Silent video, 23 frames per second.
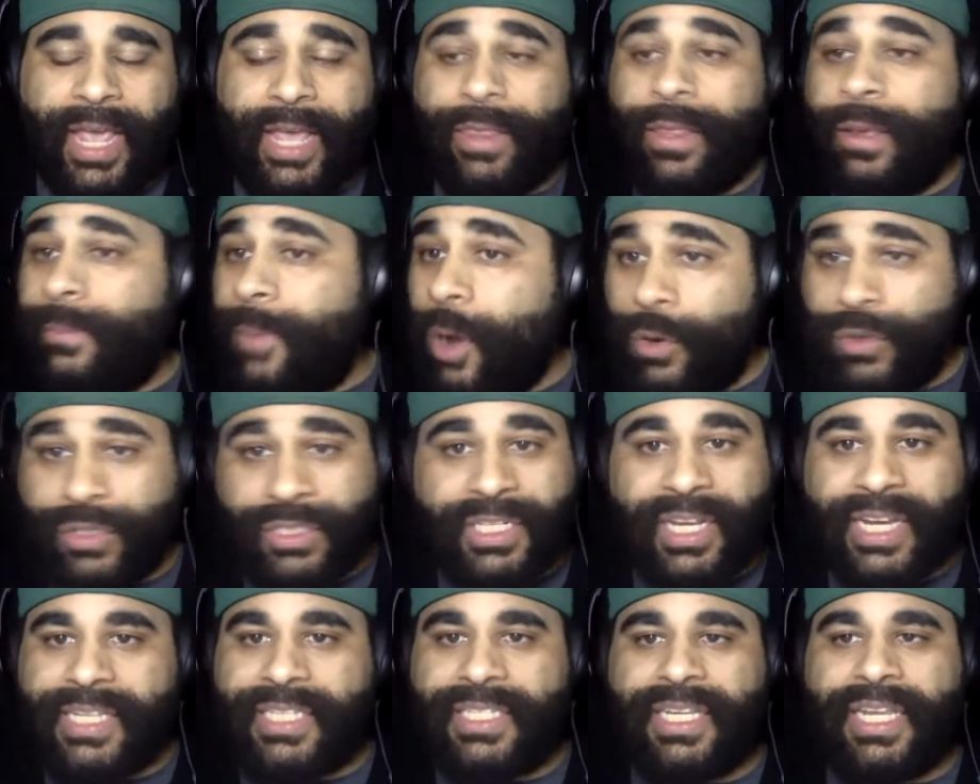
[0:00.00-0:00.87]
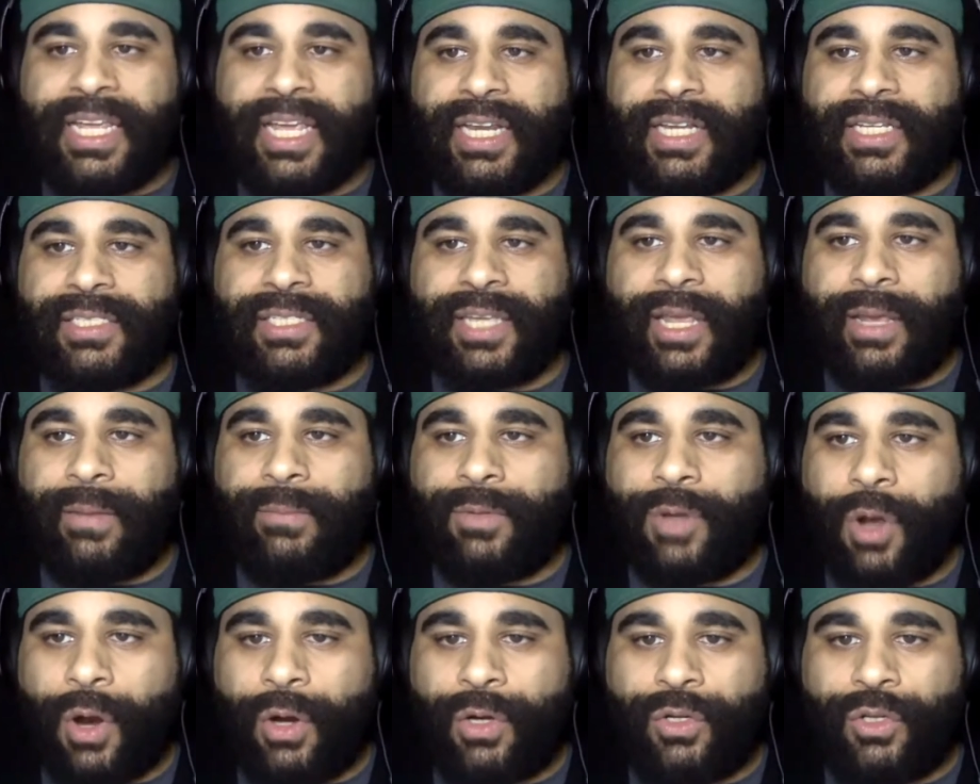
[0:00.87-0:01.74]
And the most I see it as
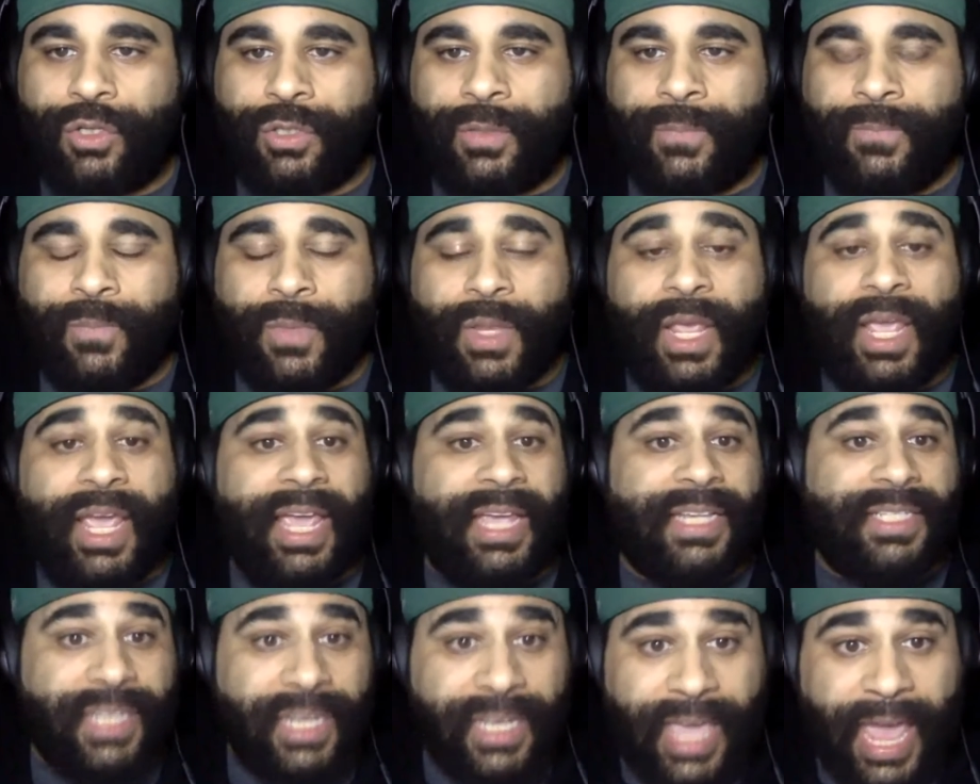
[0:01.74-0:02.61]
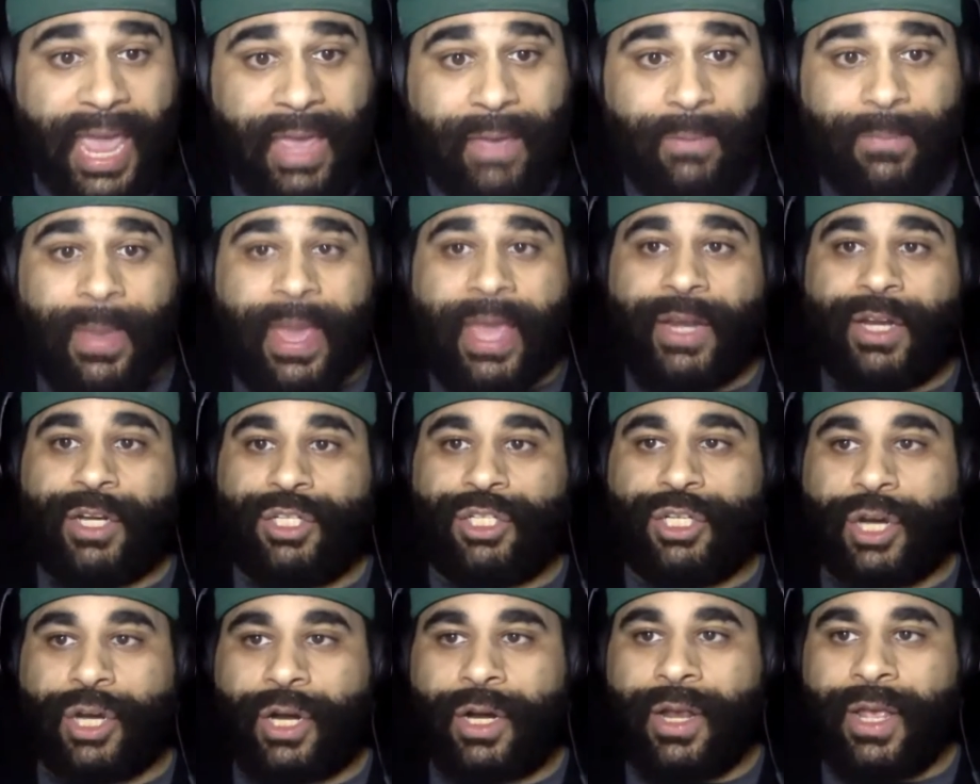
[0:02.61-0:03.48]
Sam Darnold is a game
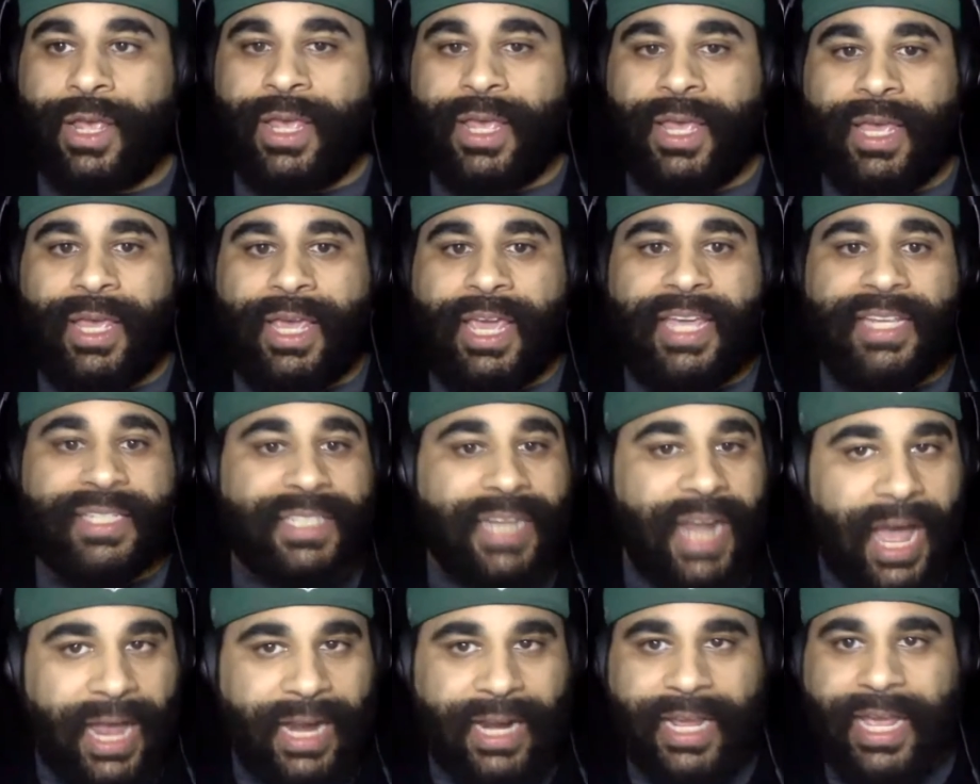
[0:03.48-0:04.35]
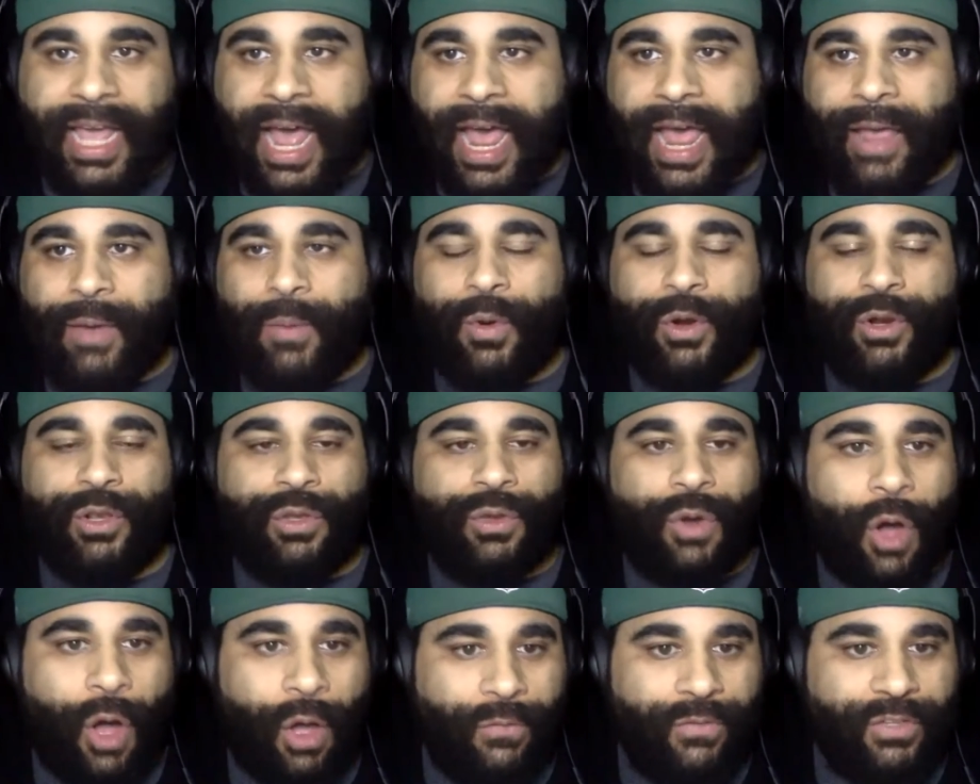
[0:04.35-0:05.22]
manager. He's not a guy where
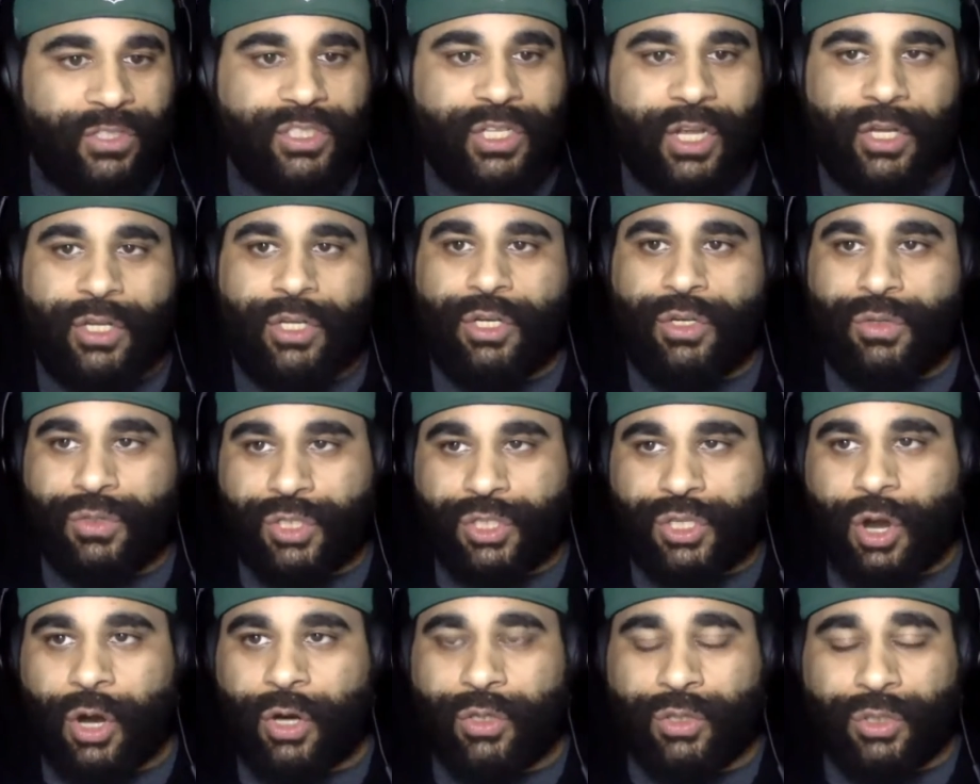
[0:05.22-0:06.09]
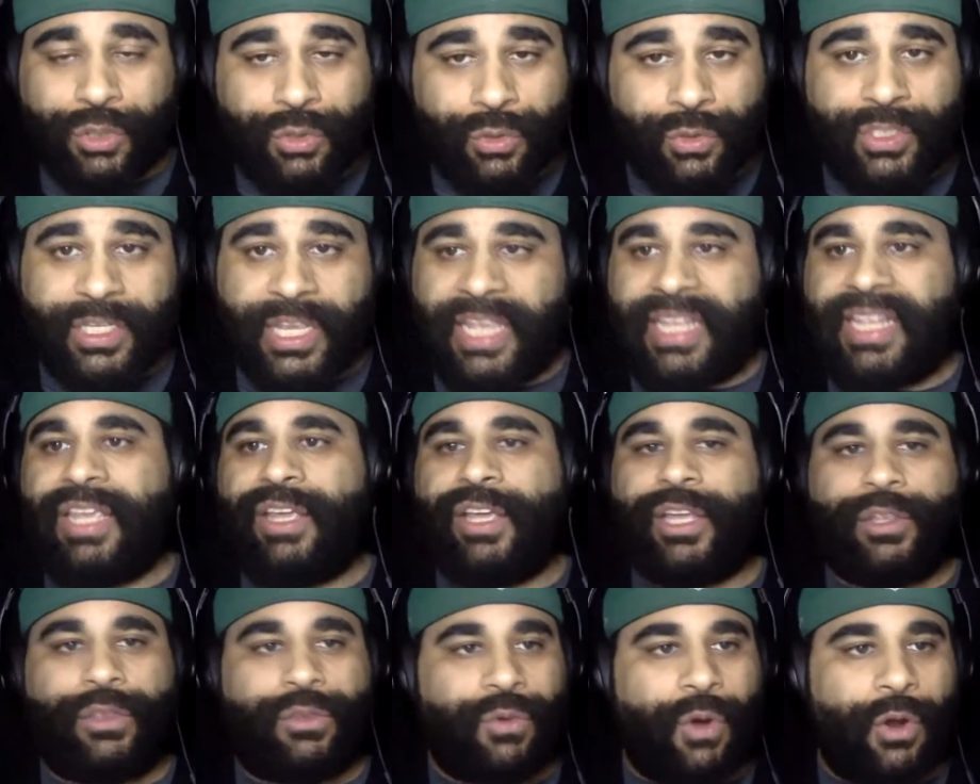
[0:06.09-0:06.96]
you all of a sudden you start losing, he
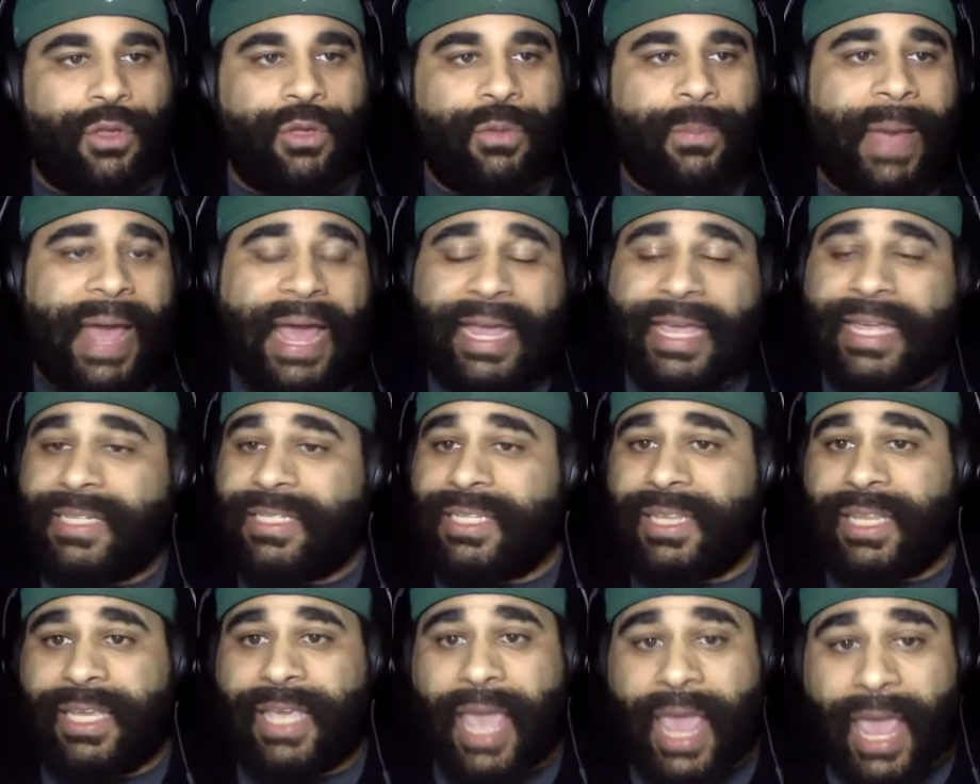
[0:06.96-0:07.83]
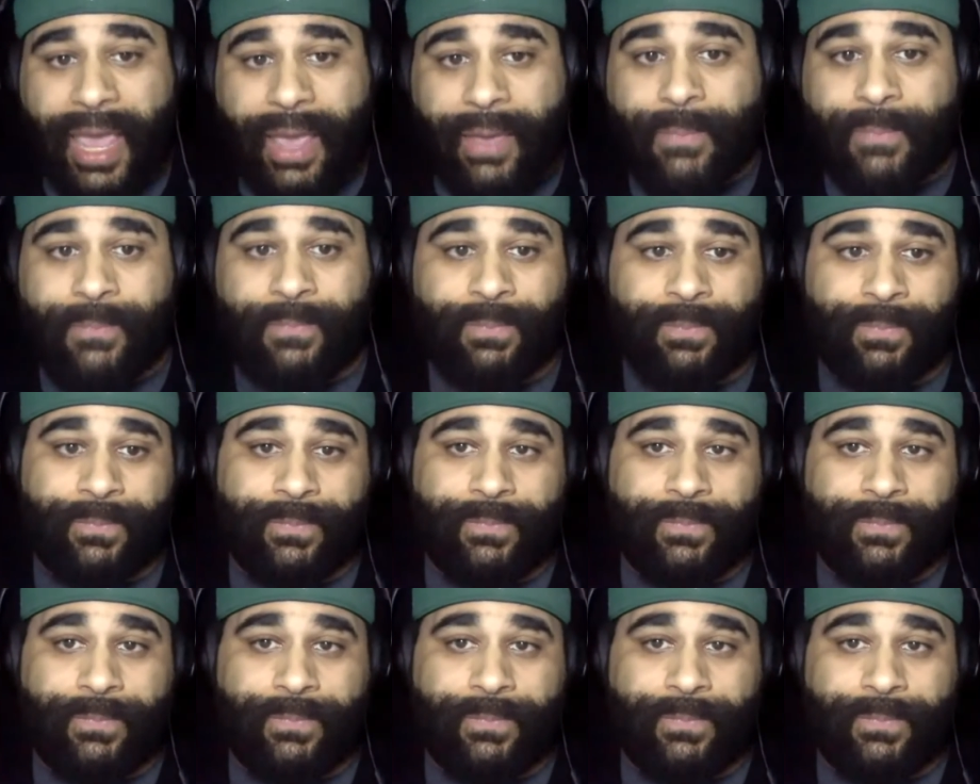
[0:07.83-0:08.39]
could throw you back into the game.